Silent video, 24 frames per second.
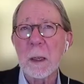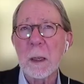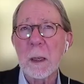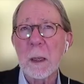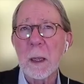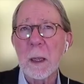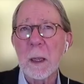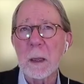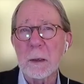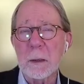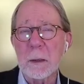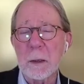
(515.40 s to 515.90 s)

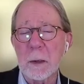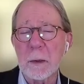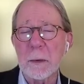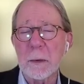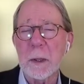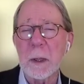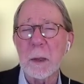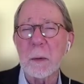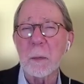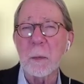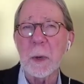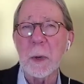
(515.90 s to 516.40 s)
Until
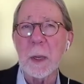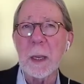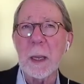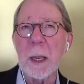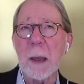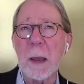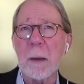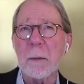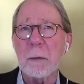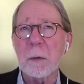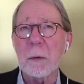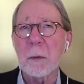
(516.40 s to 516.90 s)
then, we
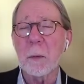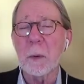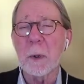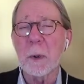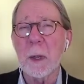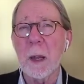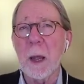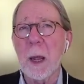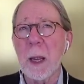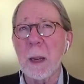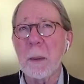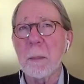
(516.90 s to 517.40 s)
have to
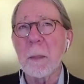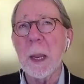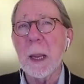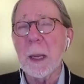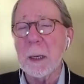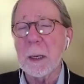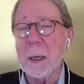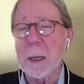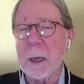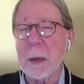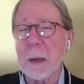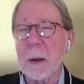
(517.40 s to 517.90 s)
rely
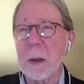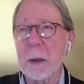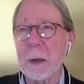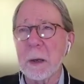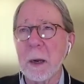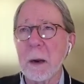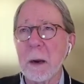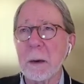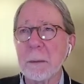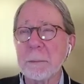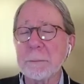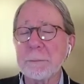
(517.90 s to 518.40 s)
mainly on
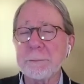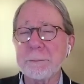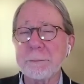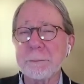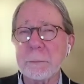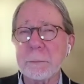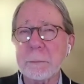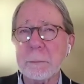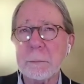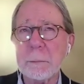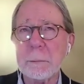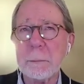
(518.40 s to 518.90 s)

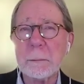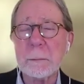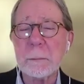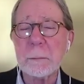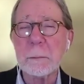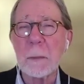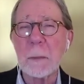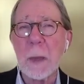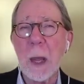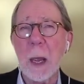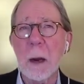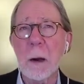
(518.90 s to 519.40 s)

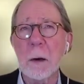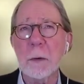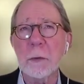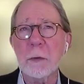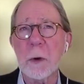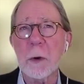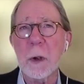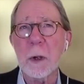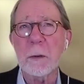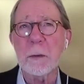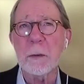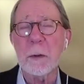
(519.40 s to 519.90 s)
our
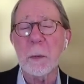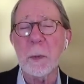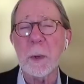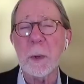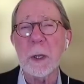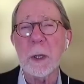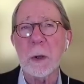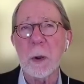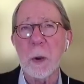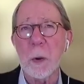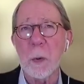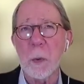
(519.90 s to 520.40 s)
drugs that we
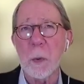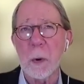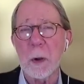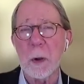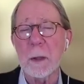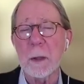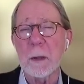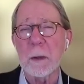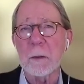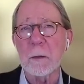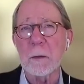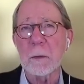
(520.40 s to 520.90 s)
know work
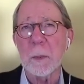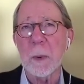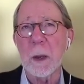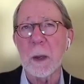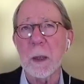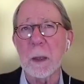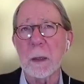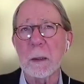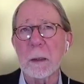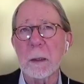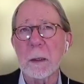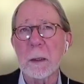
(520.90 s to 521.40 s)
in the
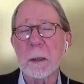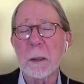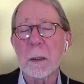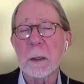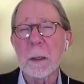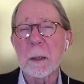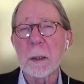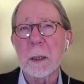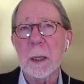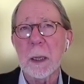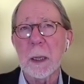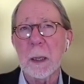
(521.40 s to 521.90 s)
spine,
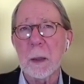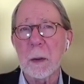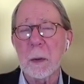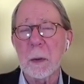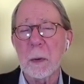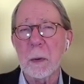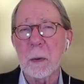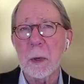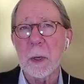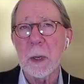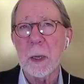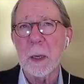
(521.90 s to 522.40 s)

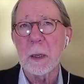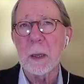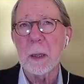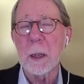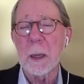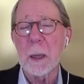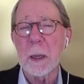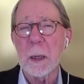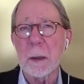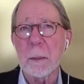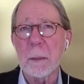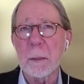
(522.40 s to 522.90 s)
including
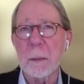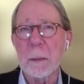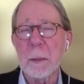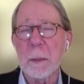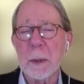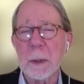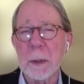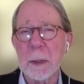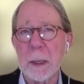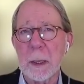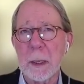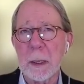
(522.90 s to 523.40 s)

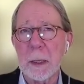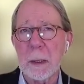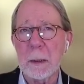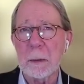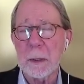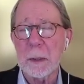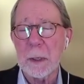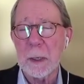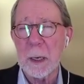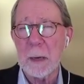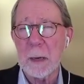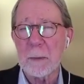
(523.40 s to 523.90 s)
the
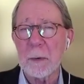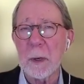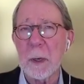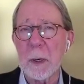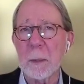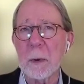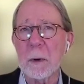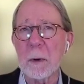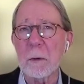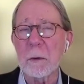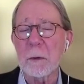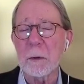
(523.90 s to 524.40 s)
TNF
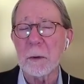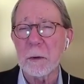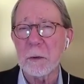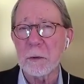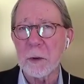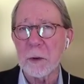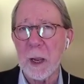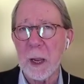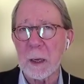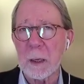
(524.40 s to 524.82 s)
inhibitors, the JAK